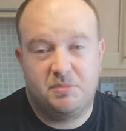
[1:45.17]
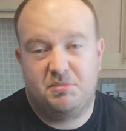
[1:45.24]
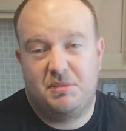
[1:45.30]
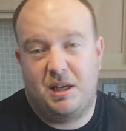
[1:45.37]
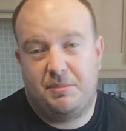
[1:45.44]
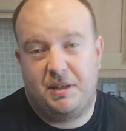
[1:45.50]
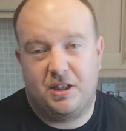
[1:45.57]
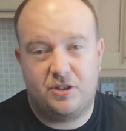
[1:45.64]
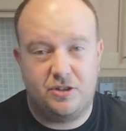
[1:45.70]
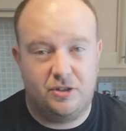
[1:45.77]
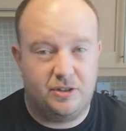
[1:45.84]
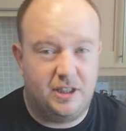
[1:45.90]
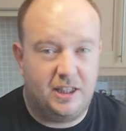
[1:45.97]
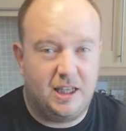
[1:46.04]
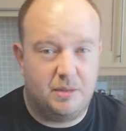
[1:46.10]
Maybe I
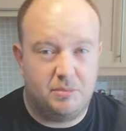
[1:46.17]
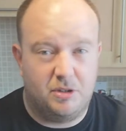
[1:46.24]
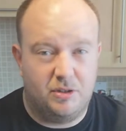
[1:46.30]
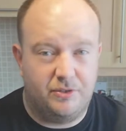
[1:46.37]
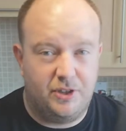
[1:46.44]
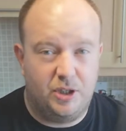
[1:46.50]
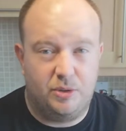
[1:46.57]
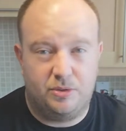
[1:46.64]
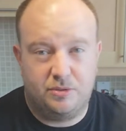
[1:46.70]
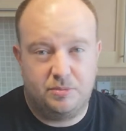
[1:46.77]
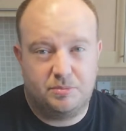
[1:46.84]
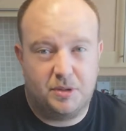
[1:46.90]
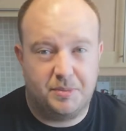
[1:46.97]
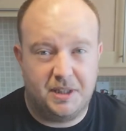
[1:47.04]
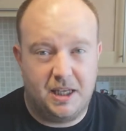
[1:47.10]
should. It'd get more views and
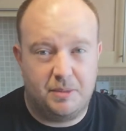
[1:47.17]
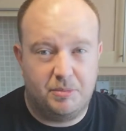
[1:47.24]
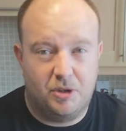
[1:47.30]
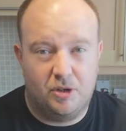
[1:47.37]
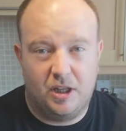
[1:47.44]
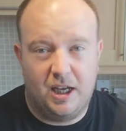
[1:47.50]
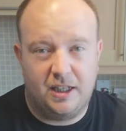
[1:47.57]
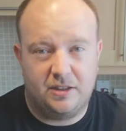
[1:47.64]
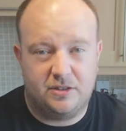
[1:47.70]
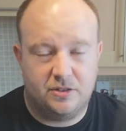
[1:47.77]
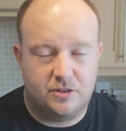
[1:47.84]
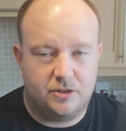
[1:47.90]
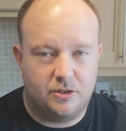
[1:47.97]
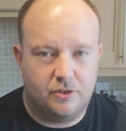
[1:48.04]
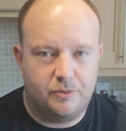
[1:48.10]
probably get more likes and
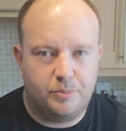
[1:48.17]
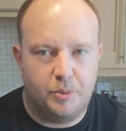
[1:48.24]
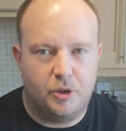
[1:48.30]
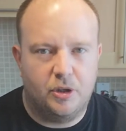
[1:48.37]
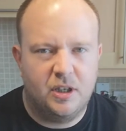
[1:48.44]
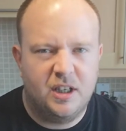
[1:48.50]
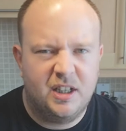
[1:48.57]
stuff. But